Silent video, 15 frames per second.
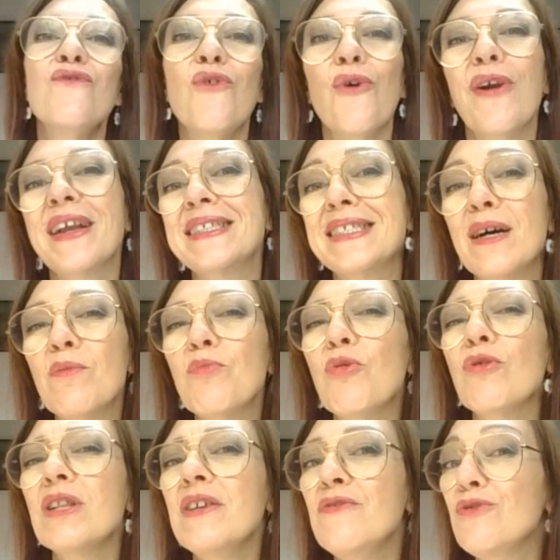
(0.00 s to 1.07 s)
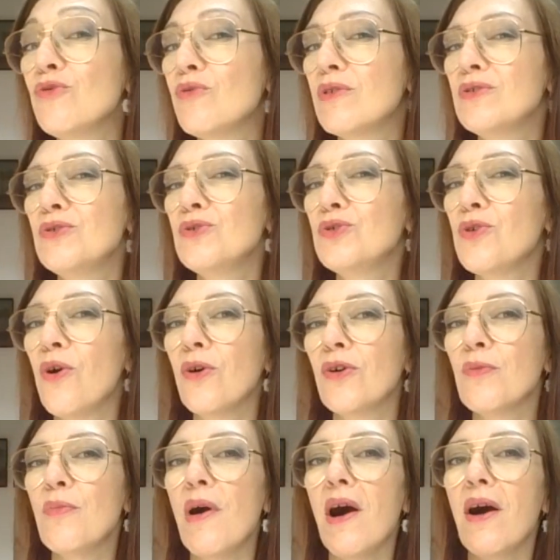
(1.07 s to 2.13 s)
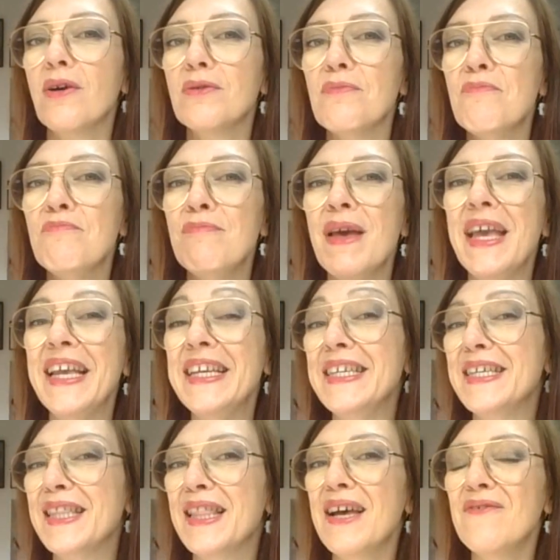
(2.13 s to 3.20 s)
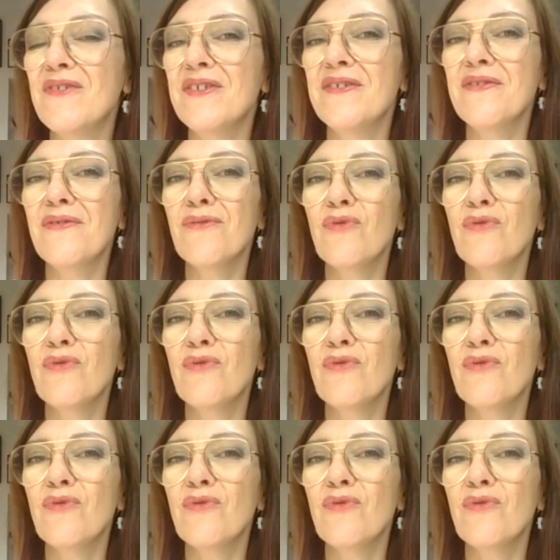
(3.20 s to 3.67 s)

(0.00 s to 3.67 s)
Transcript: For example, if you want to talk about May 11th,